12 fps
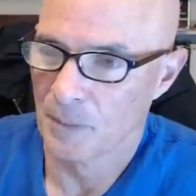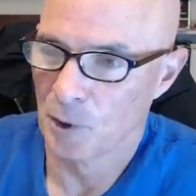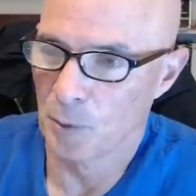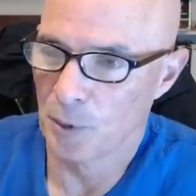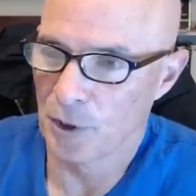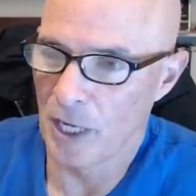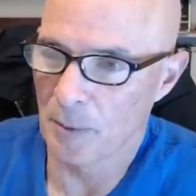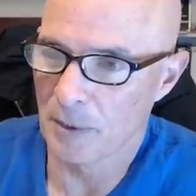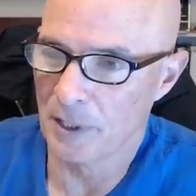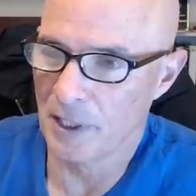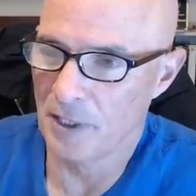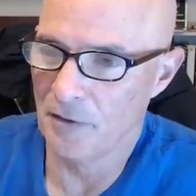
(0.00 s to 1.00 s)
SuperTrapps
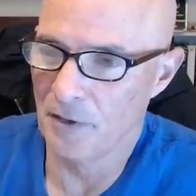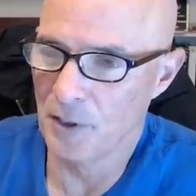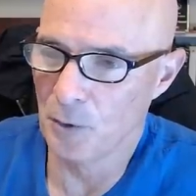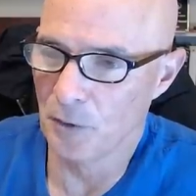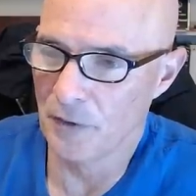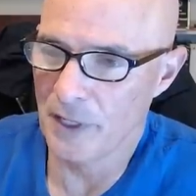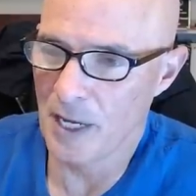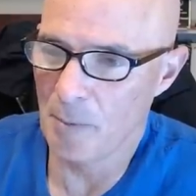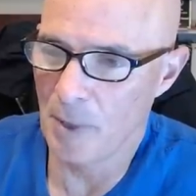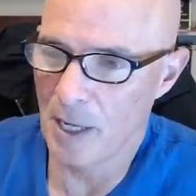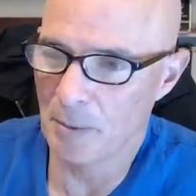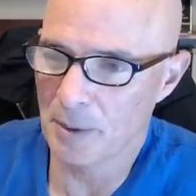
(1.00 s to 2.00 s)
on individual
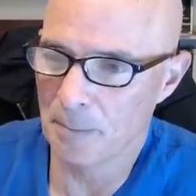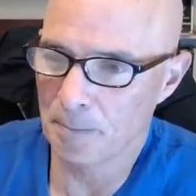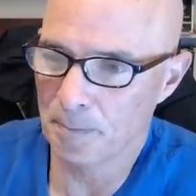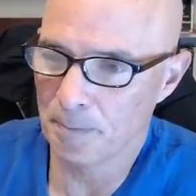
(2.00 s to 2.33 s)
V8 pipes.